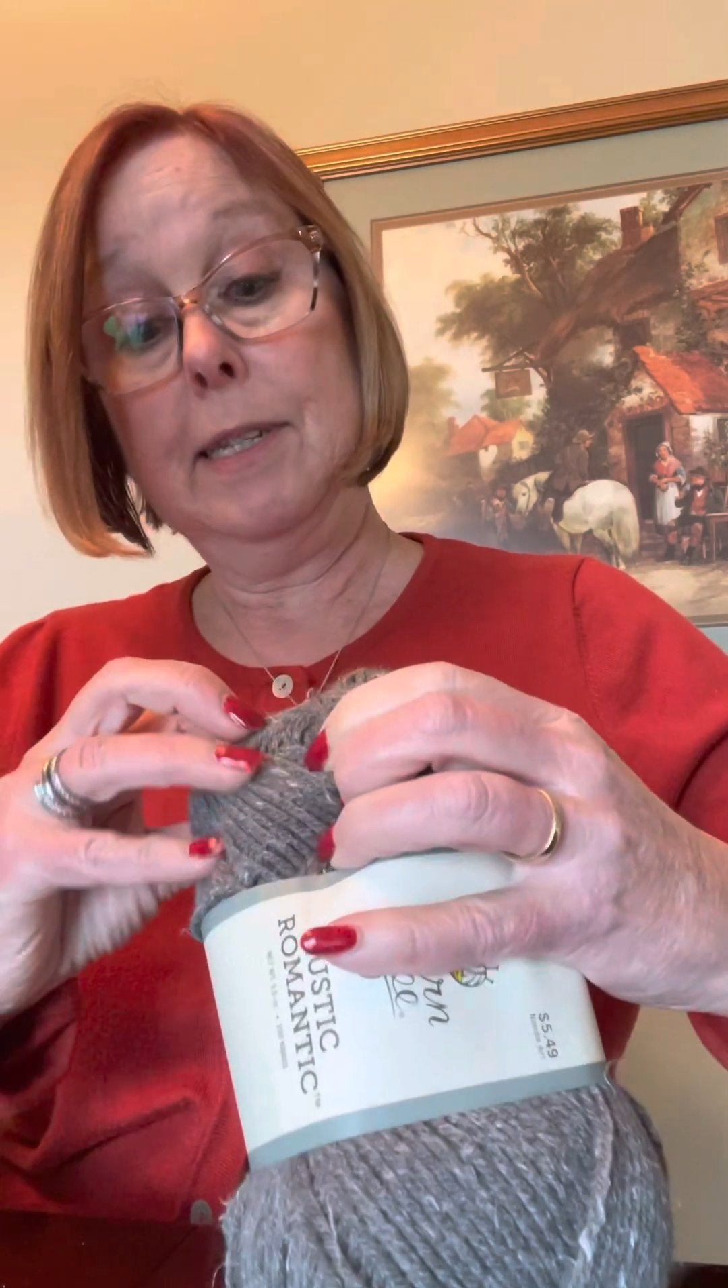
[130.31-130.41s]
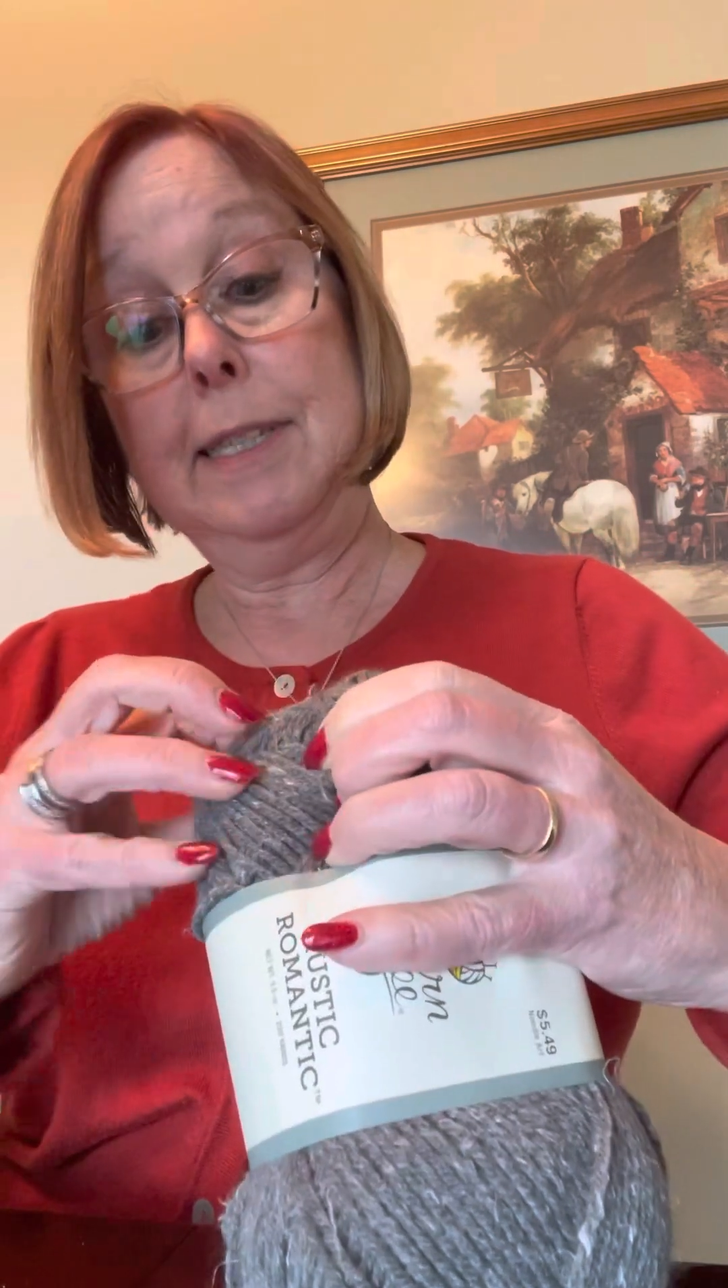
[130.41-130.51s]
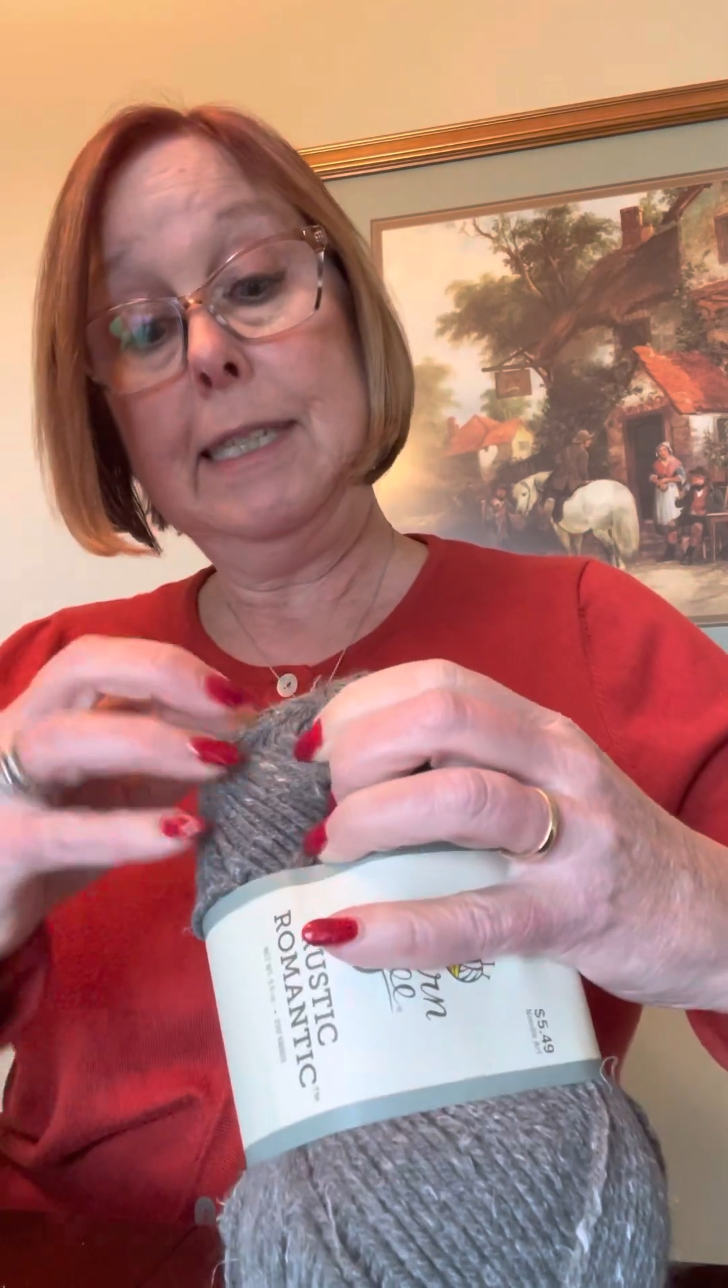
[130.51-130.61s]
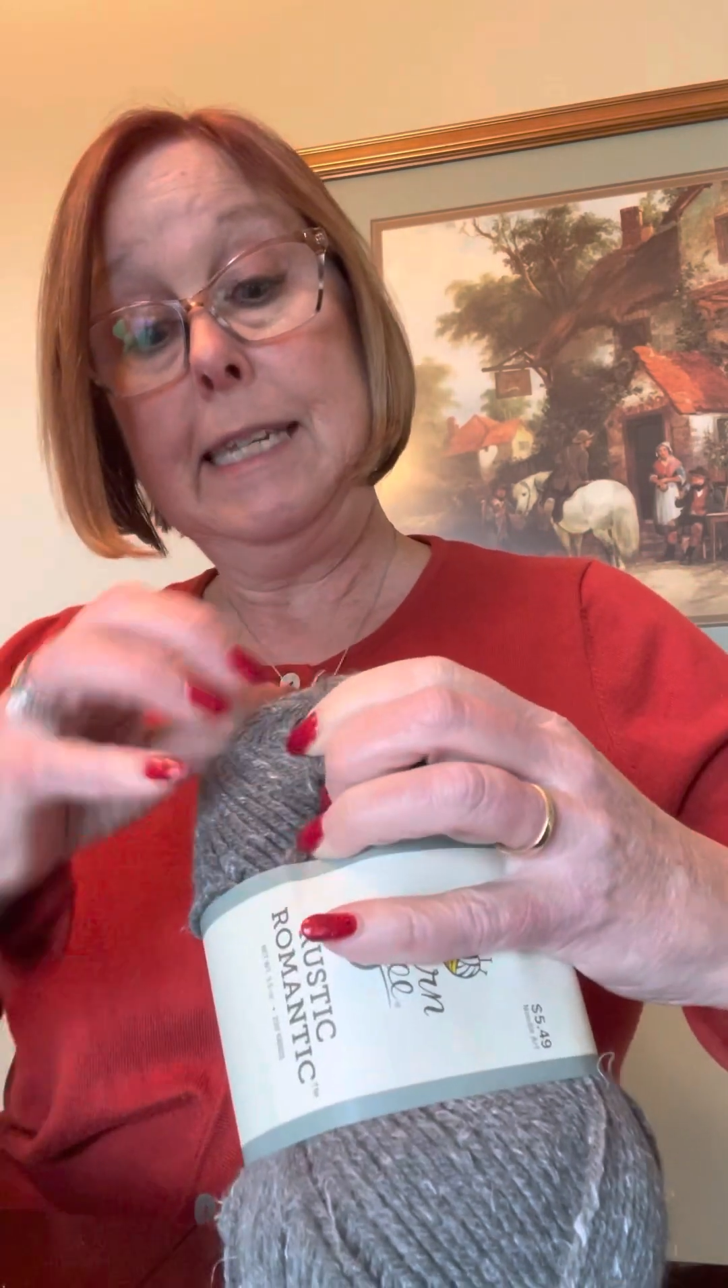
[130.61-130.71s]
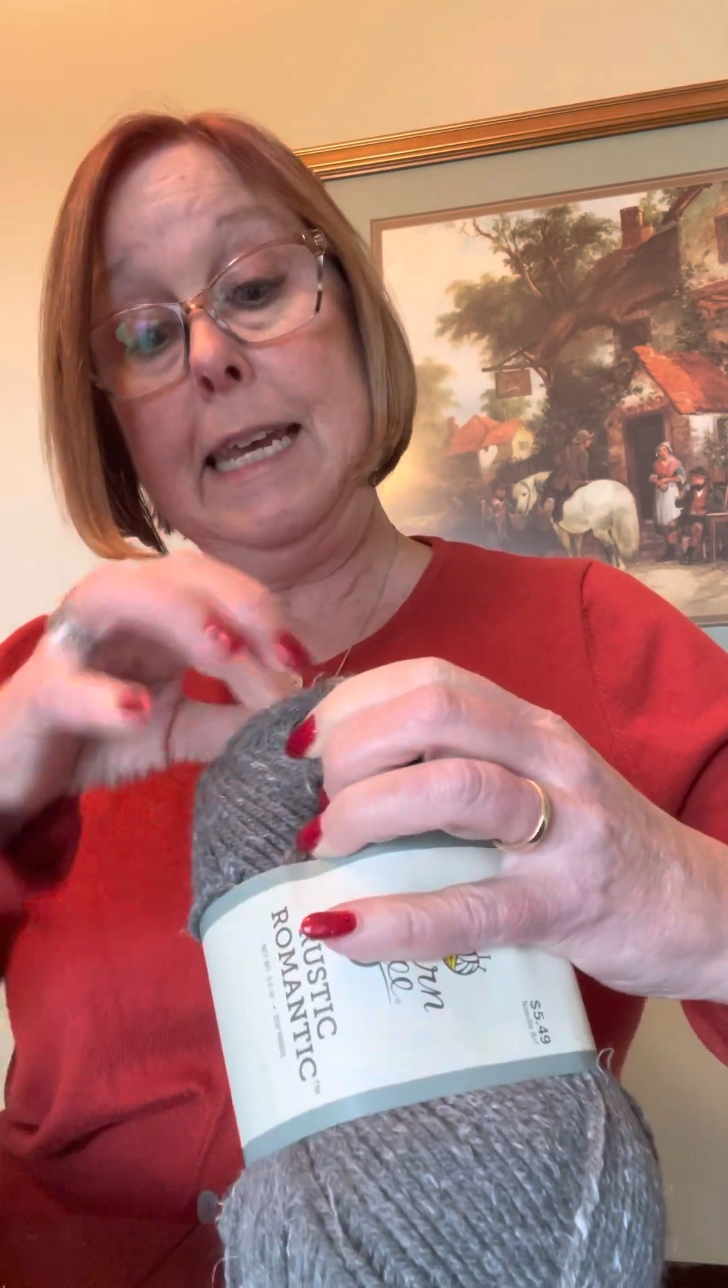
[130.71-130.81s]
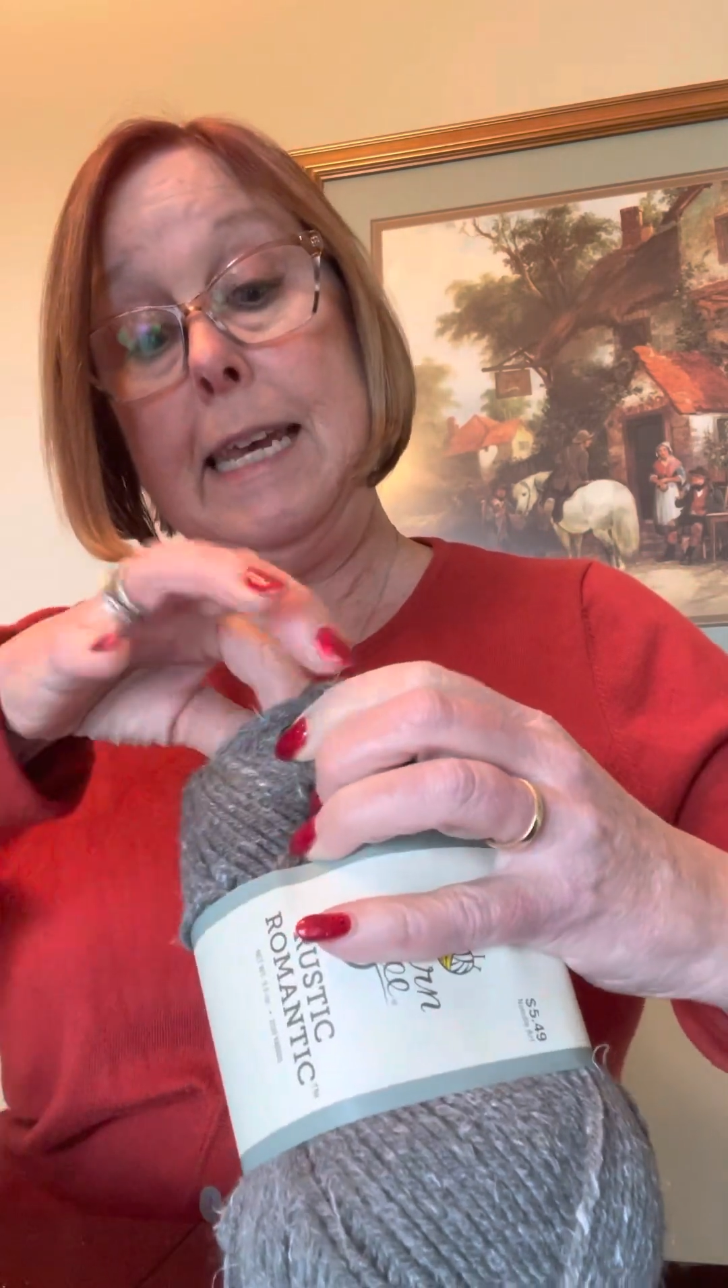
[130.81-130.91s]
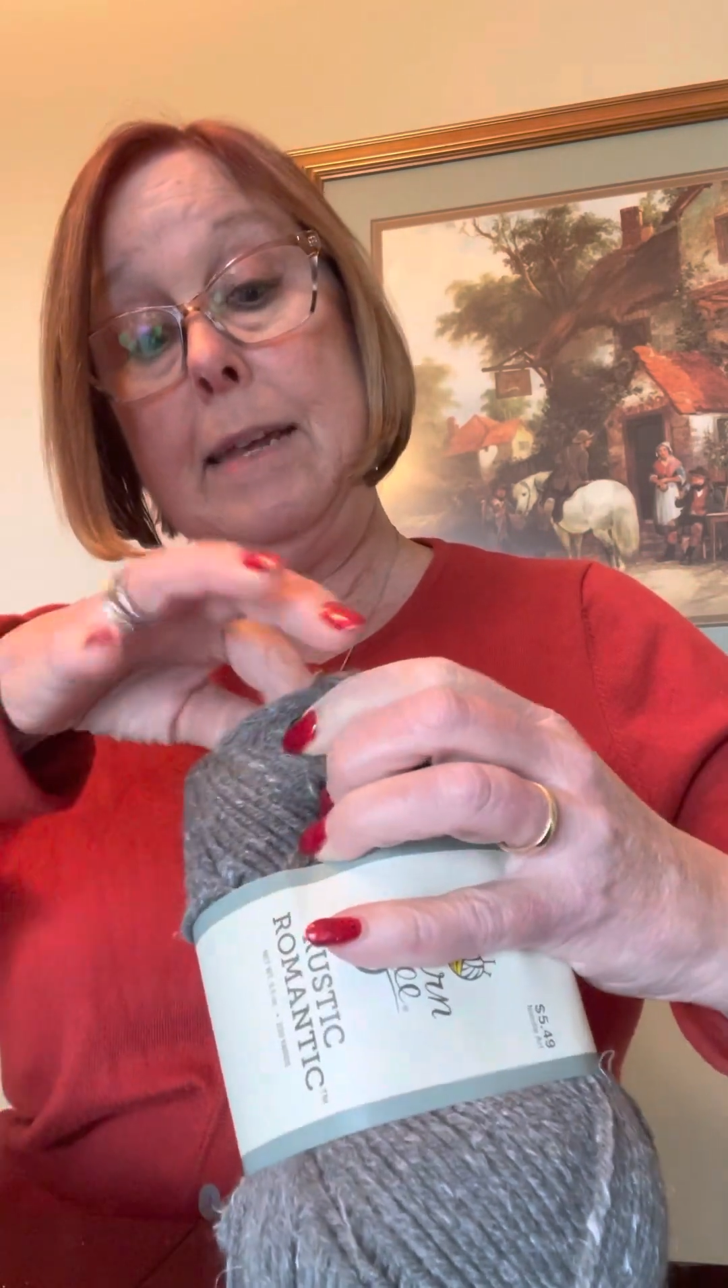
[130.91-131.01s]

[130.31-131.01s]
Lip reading: see